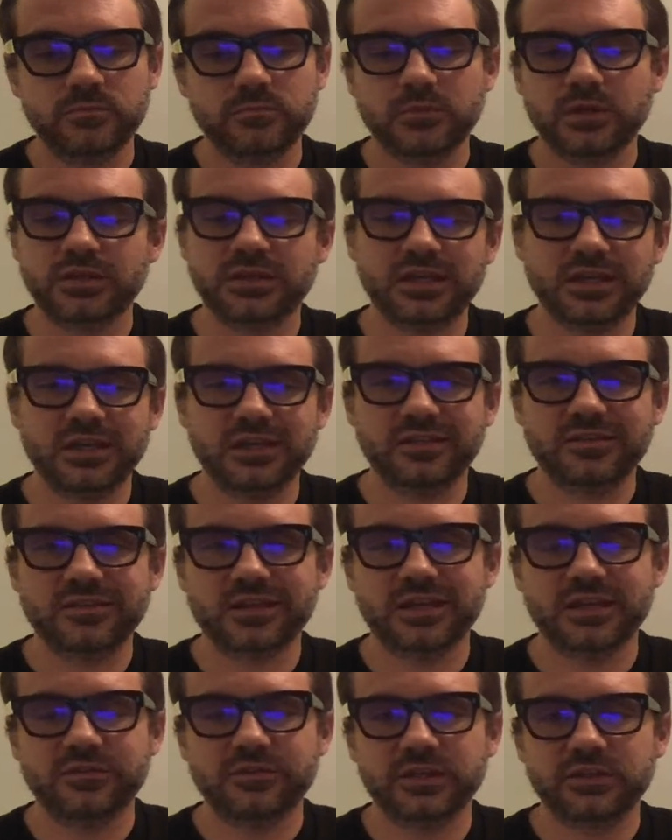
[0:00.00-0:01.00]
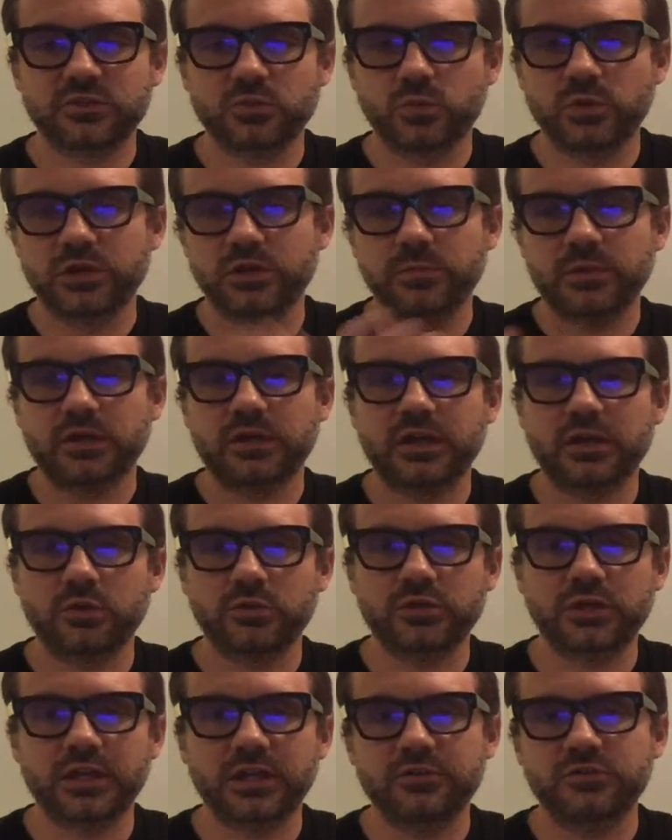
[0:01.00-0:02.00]
again, it's kind of like the one about how
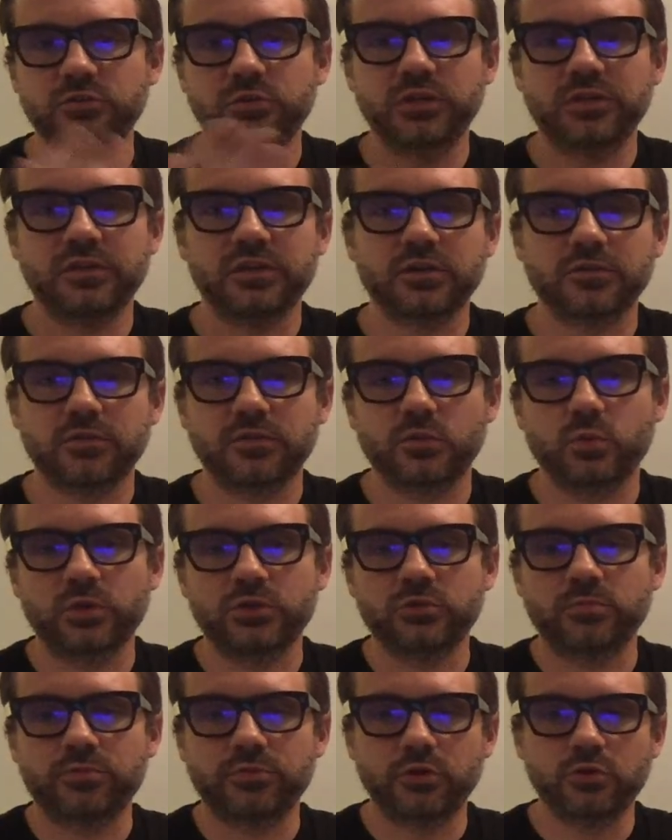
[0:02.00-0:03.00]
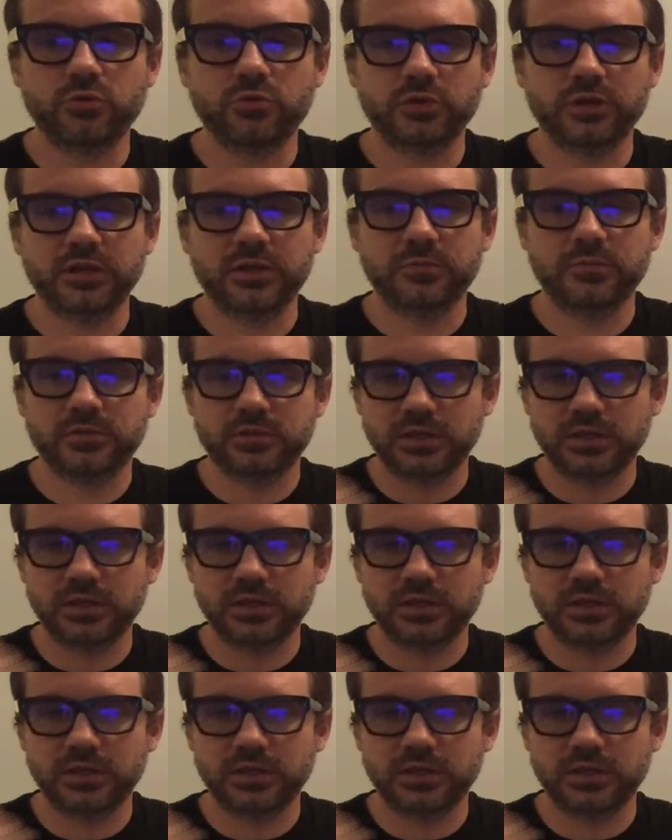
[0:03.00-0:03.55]
you can't do anything other than what you're programmed.